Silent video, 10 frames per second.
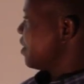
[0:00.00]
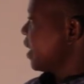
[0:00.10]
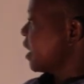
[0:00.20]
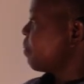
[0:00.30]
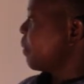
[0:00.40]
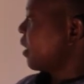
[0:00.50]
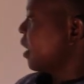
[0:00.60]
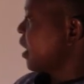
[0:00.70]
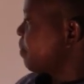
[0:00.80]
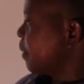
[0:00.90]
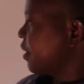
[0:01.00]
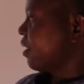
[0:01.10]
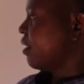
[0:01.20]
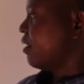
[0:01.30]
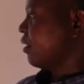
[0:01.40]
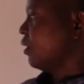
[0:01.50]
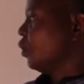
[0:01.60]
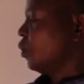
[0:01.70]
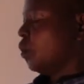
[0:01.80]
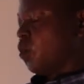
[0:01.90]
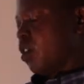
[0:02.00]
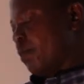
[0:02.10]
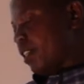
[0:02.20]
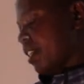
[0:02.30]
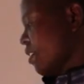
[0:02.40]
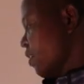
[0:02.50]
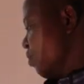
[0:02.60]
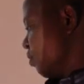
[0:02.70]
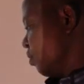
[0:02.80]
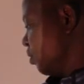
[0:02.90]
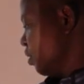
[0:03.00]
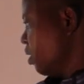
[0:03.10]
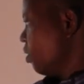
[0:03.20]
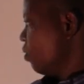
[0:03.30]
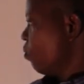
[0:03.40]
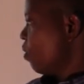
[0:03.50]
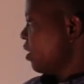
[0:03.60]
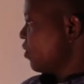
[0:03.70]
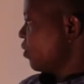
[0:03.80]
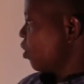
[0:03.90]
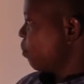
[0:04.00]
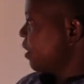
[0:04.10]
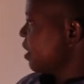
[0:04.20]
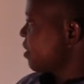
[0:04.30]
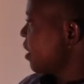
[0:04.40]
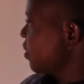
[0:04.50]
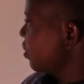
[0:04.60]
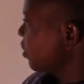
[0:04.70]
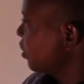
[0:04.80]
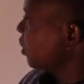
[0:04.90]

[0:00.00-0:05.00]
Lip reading: is expected to complete the circuit. Once you complete the circuit,